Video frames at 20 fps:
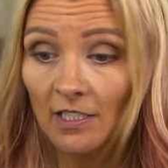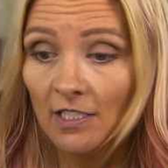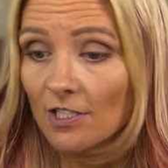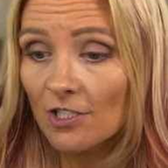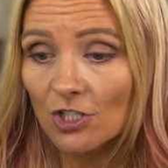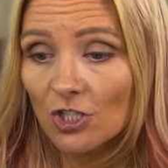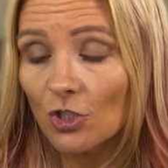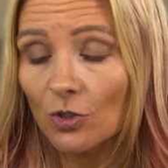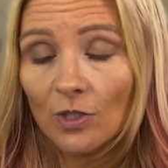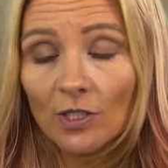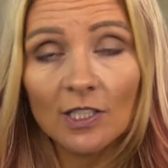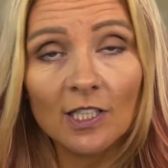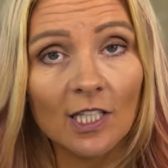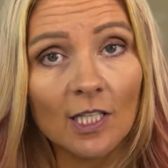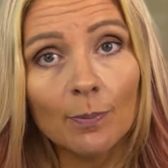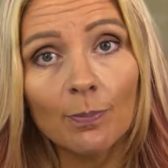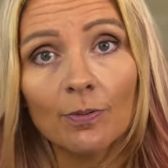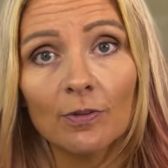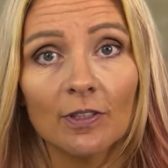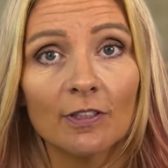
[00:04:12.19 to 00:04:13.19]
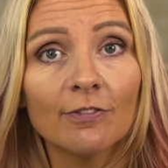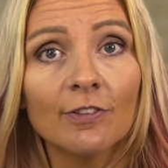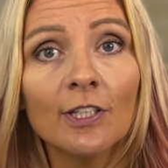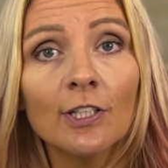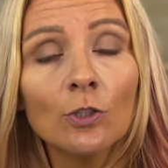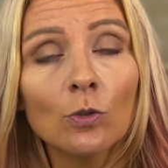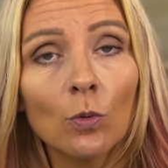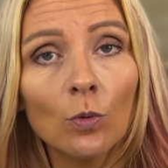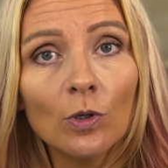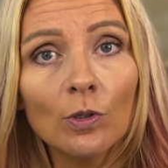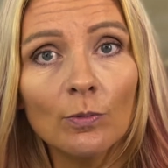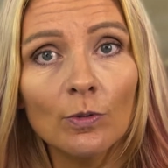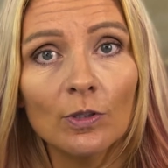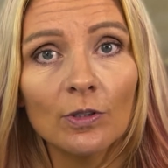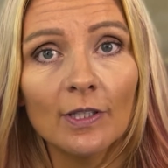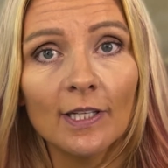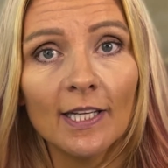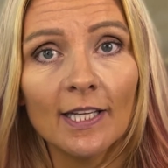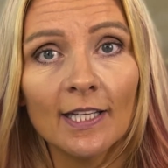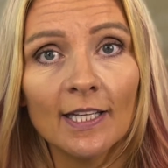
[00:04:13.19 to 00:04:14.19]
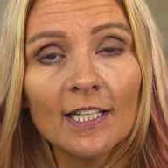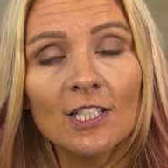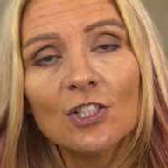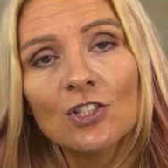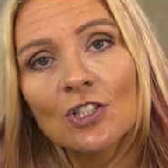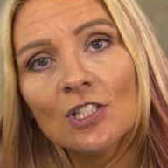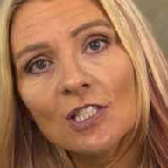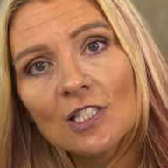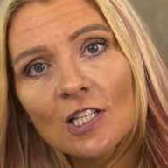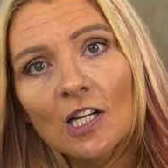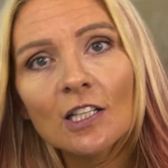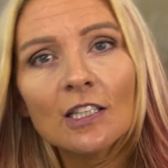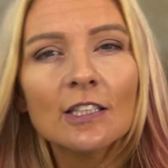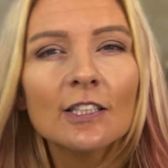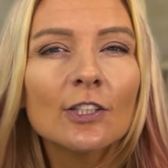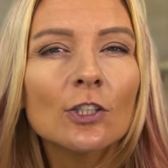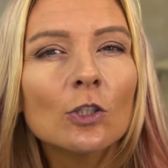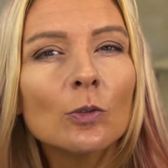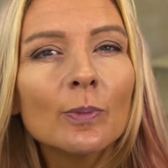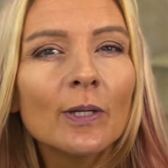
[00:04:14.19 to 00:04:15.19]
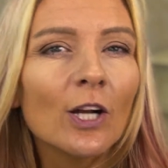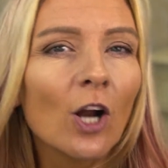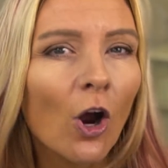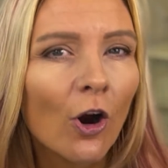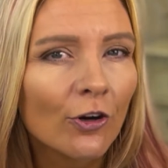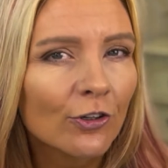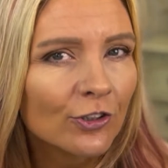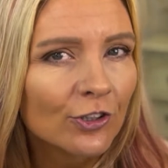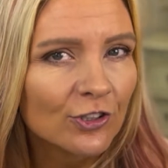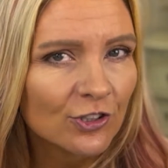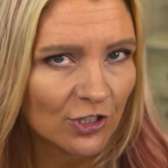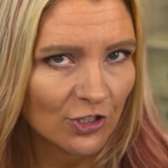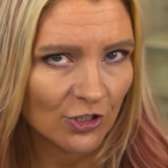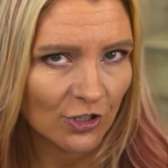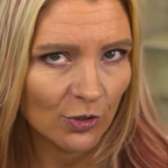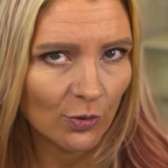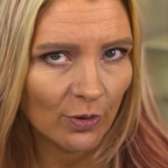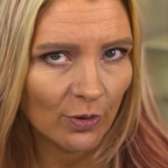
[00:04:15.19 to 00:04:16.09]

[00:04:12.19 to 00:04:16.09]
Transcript: So you can keep living normally. It's just a little bit harder to do